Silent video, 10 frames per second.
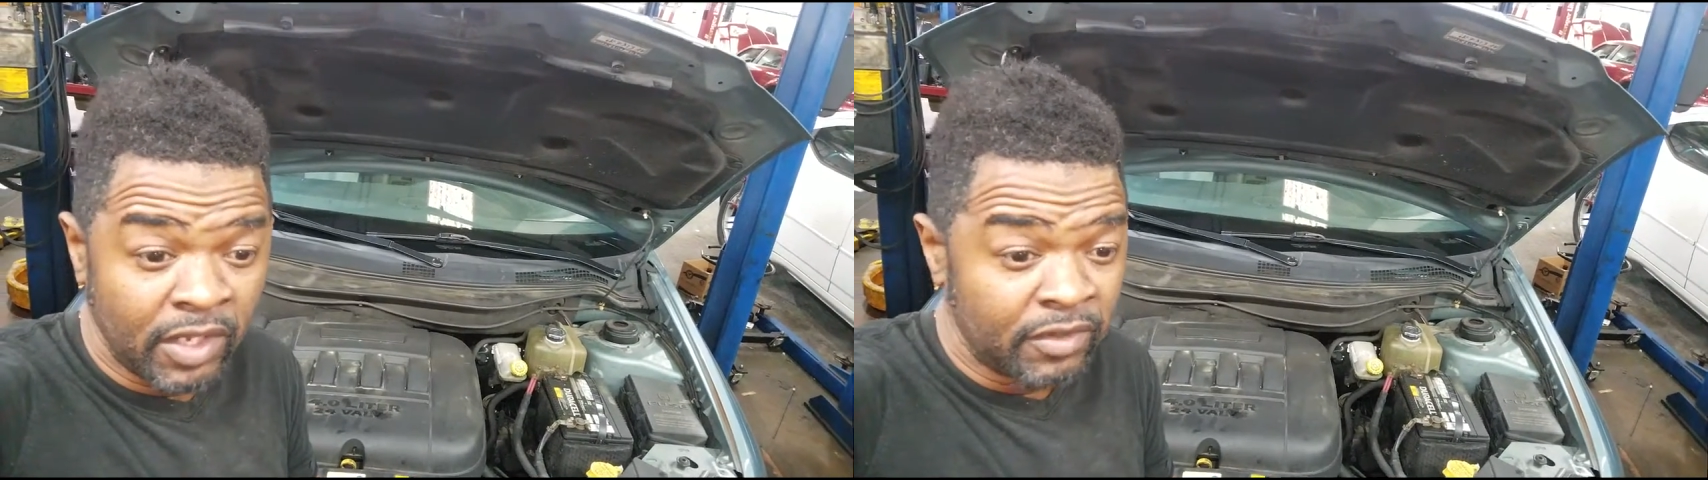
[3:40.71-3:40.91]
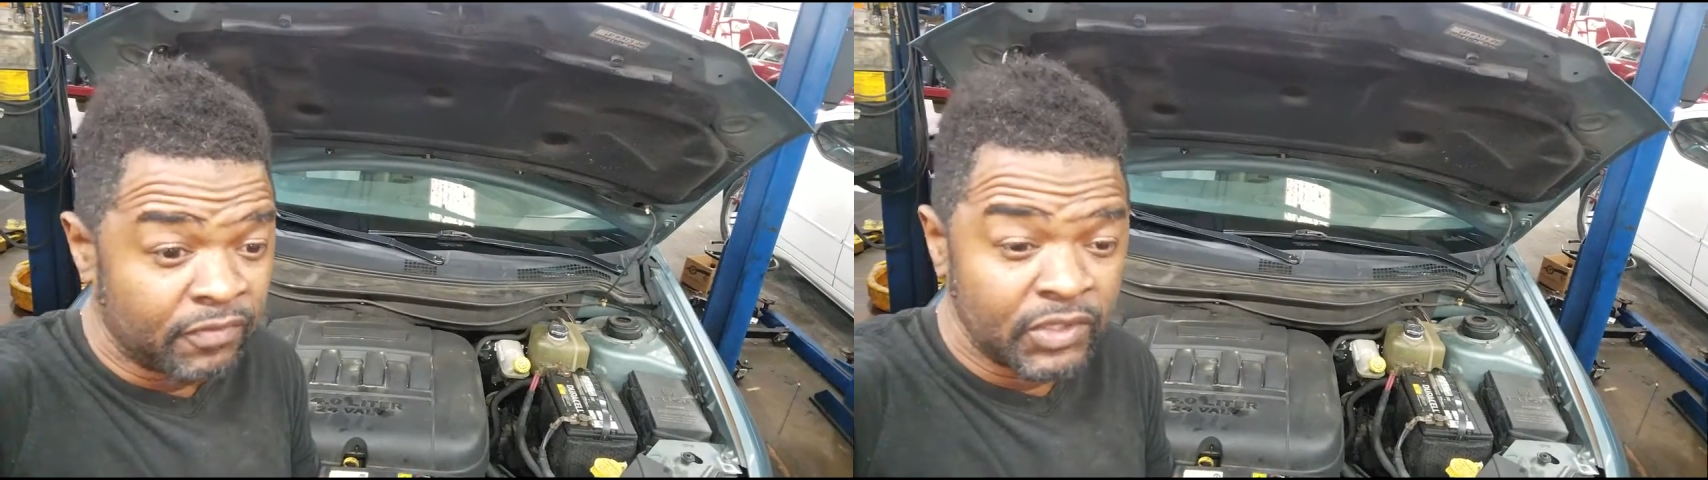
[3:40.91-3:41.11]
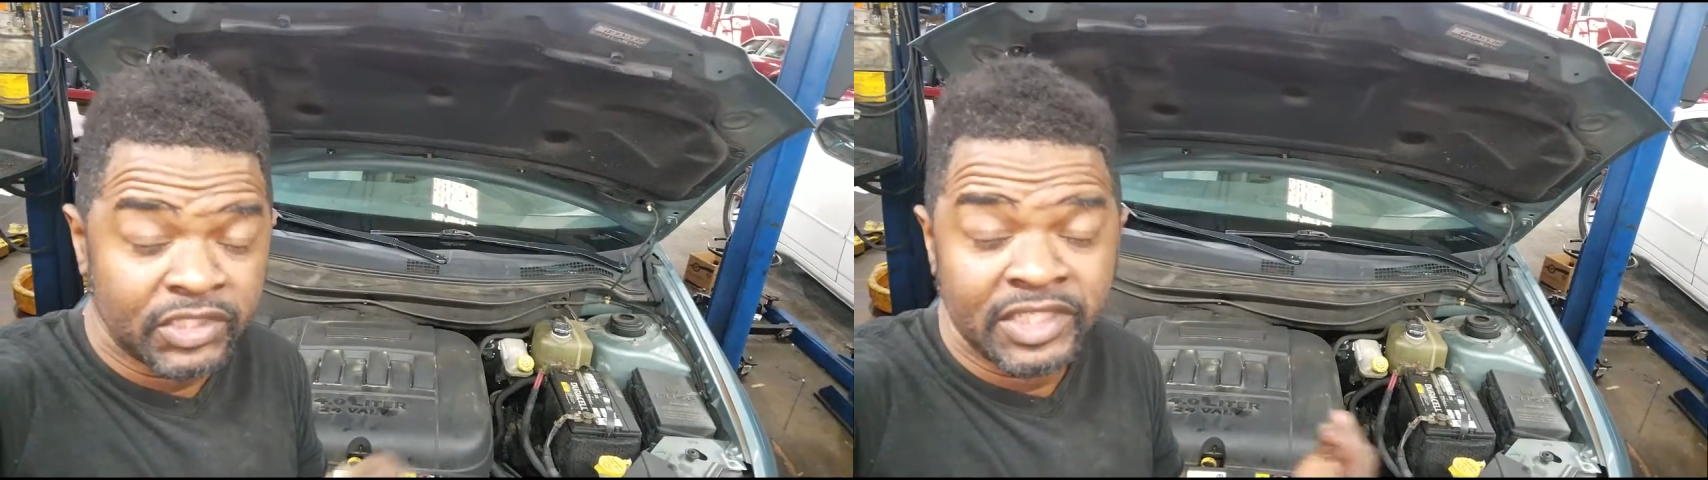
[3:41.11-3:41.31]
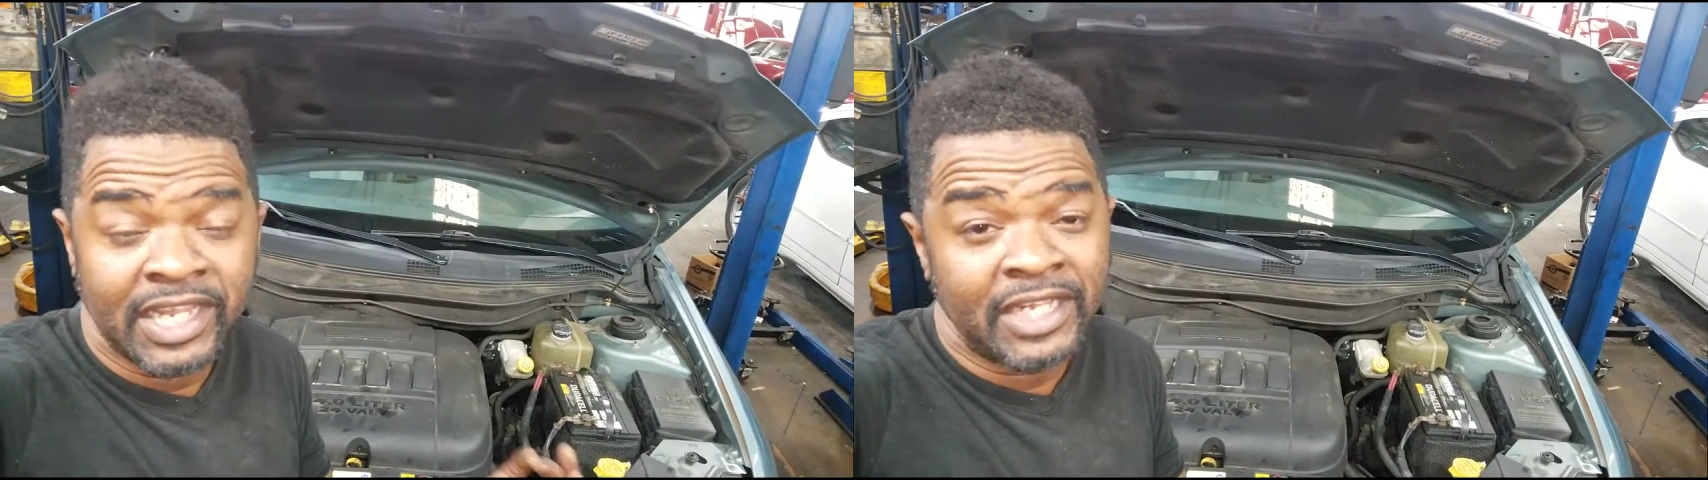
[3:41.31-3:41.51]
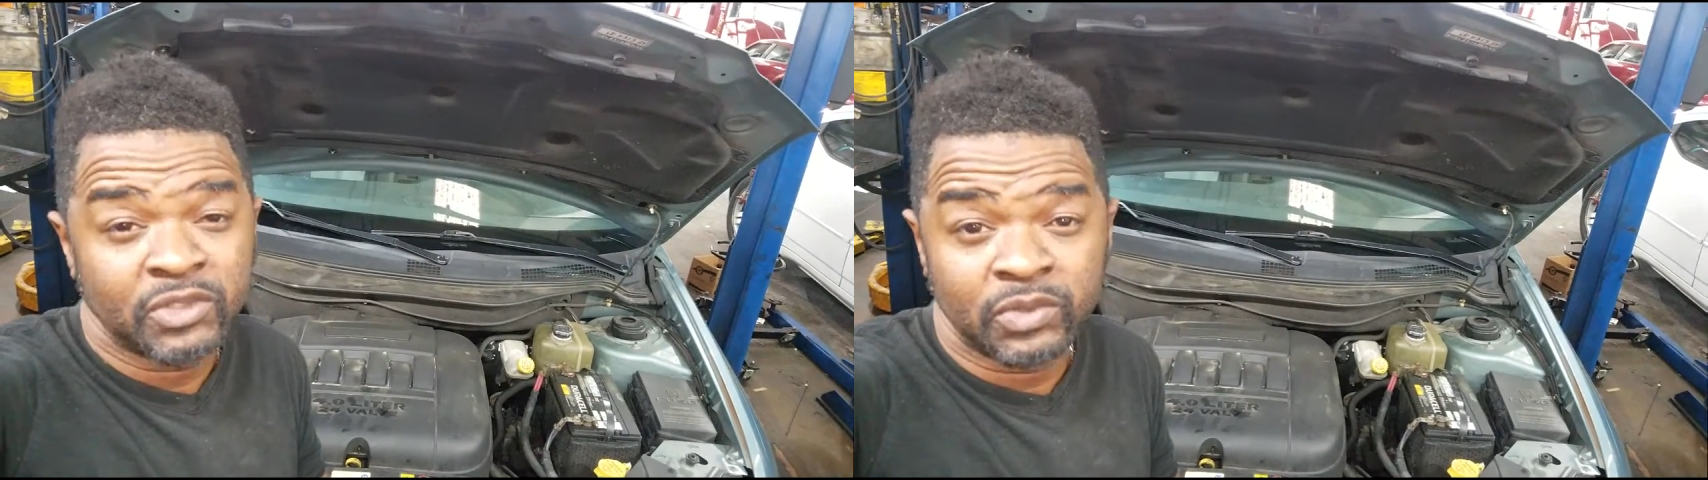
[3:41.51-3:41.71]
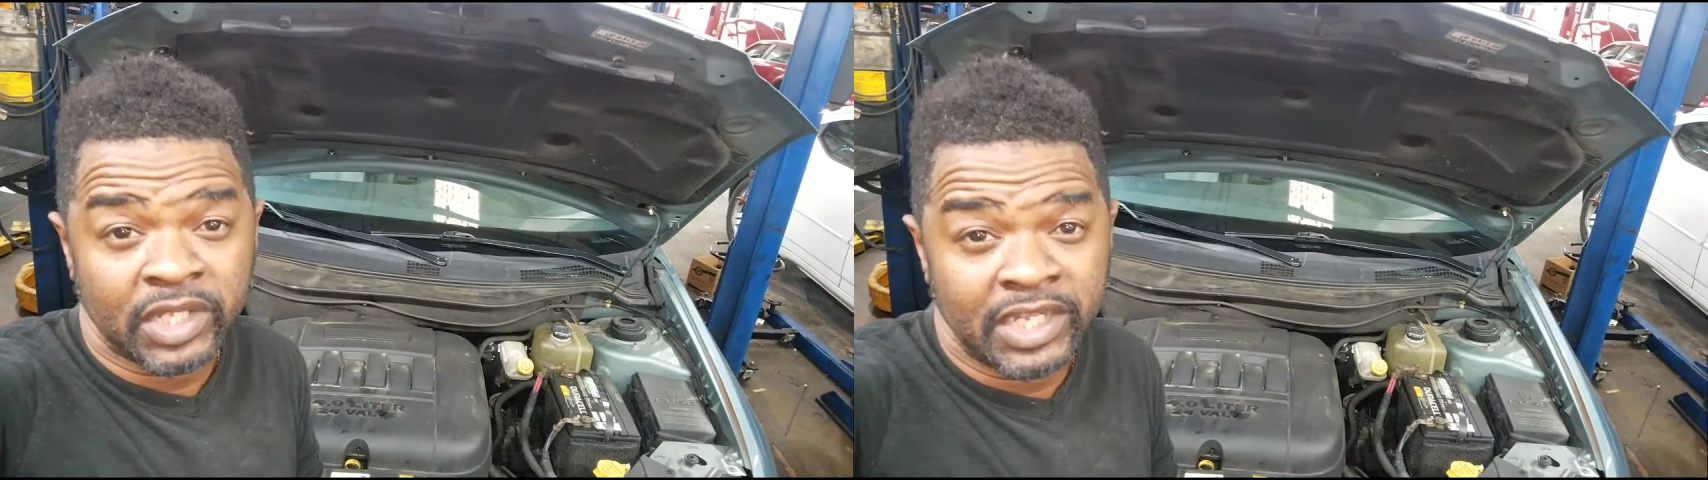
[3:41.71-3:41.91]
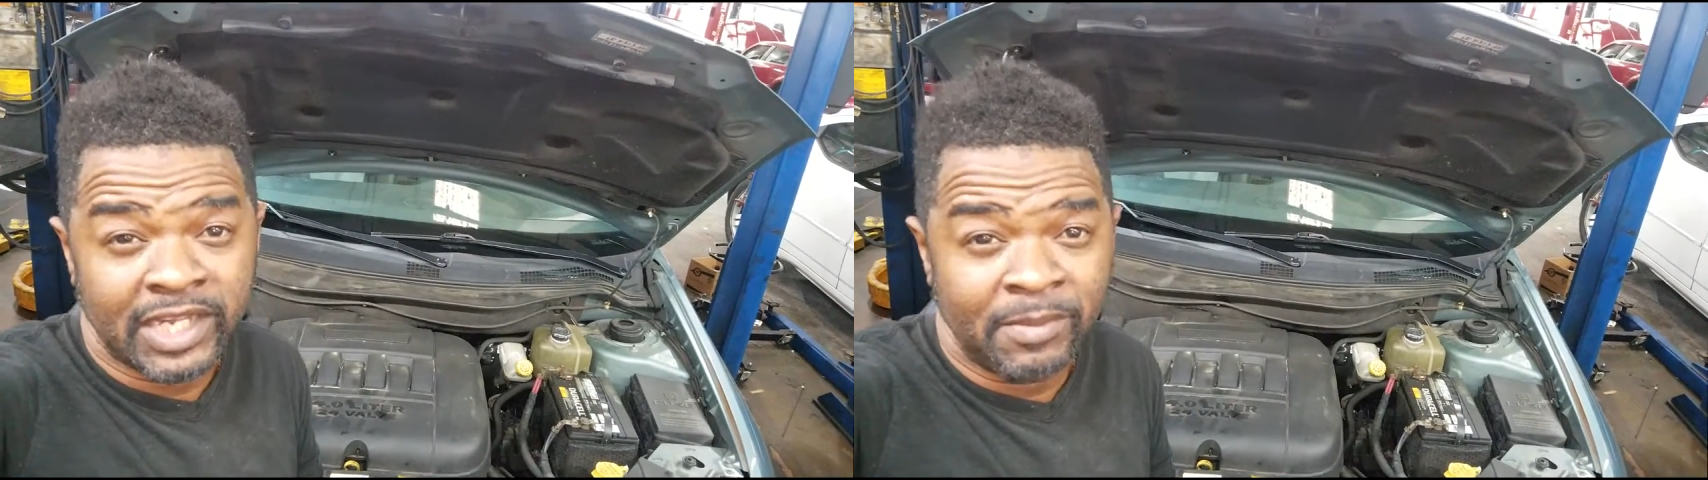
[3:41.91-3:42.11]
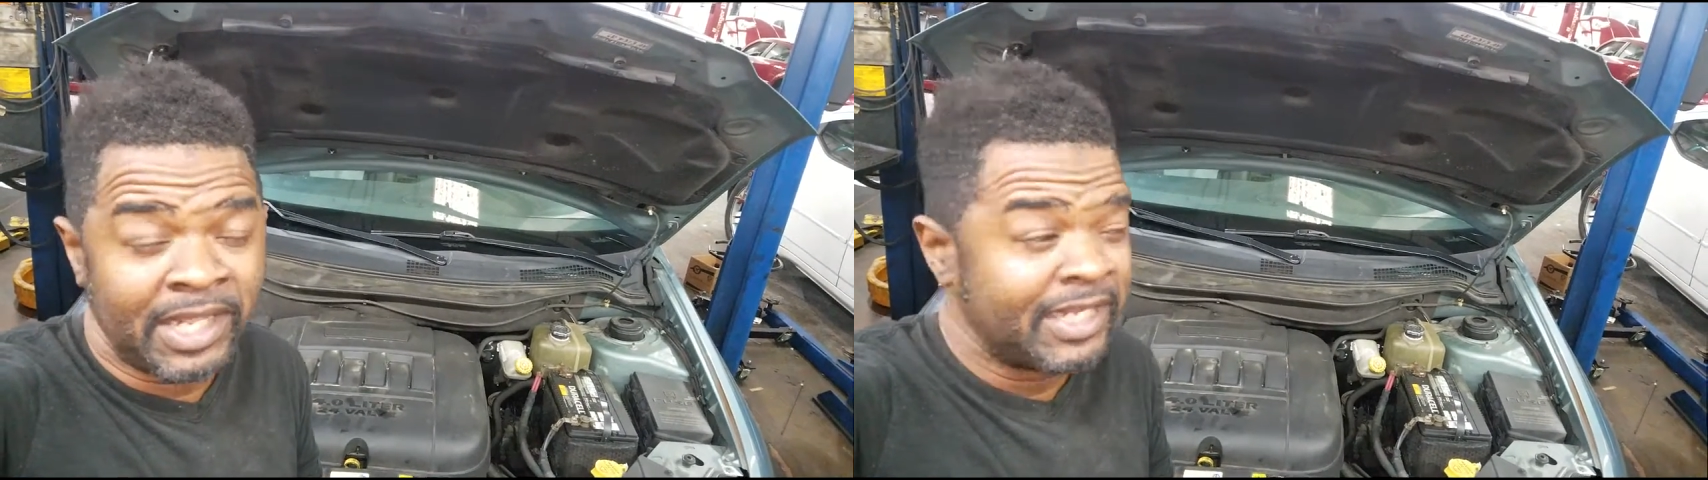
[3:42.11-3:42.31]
first natural thing come out of their